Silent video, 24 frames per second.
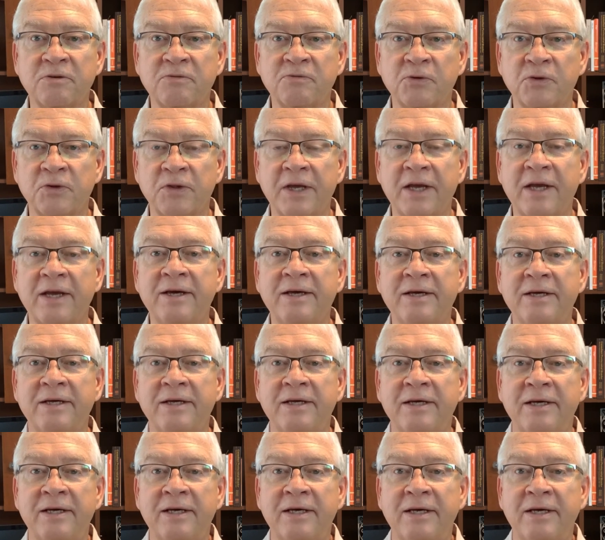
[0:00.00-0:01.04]
for the
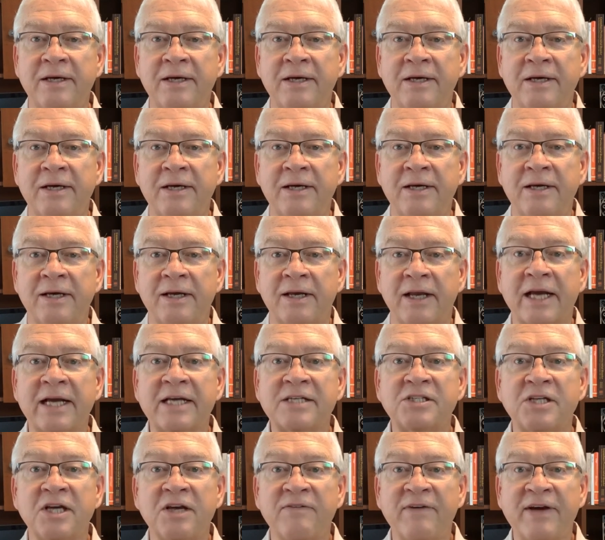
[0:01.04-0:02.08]

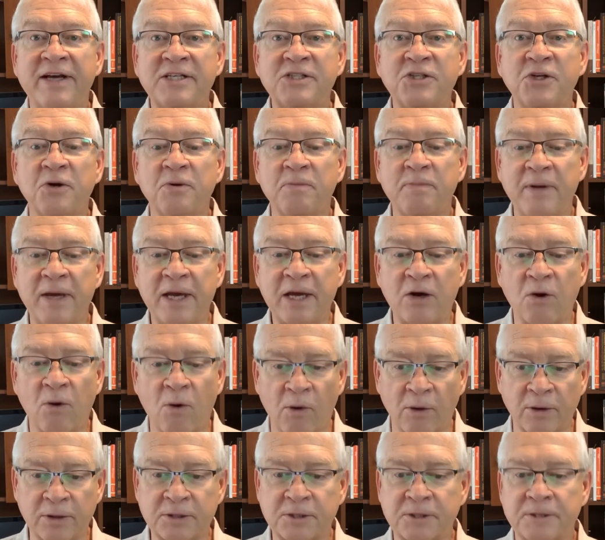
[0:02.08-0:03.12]
Legacy of ACOP
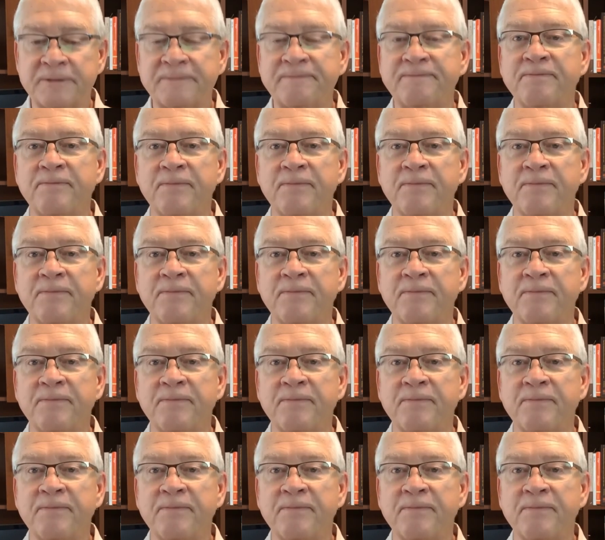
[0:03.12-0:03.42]
course.